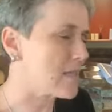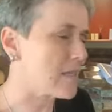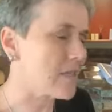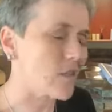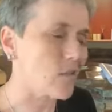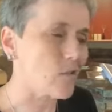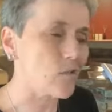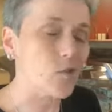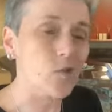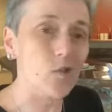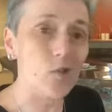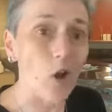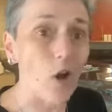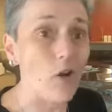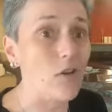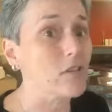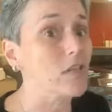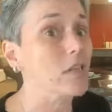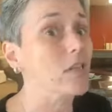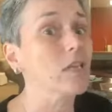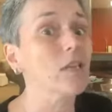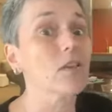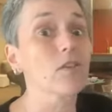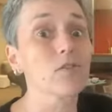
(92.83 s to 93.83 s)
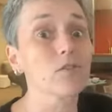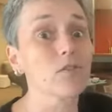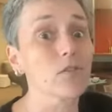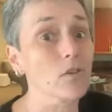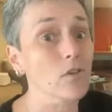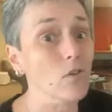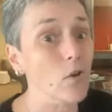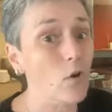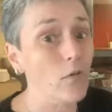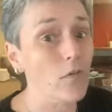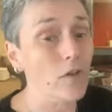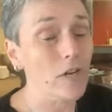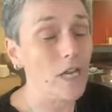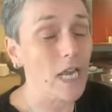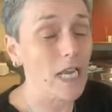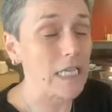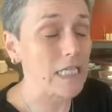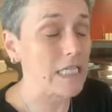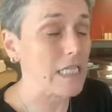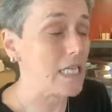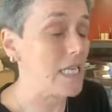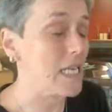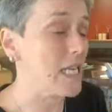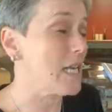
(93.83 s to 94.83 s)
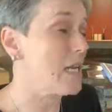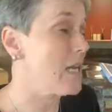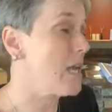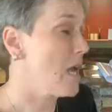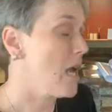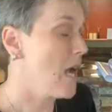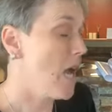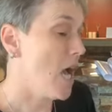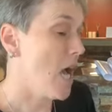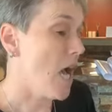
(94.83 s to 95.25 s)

it kills SARS, it kills the COVID-19,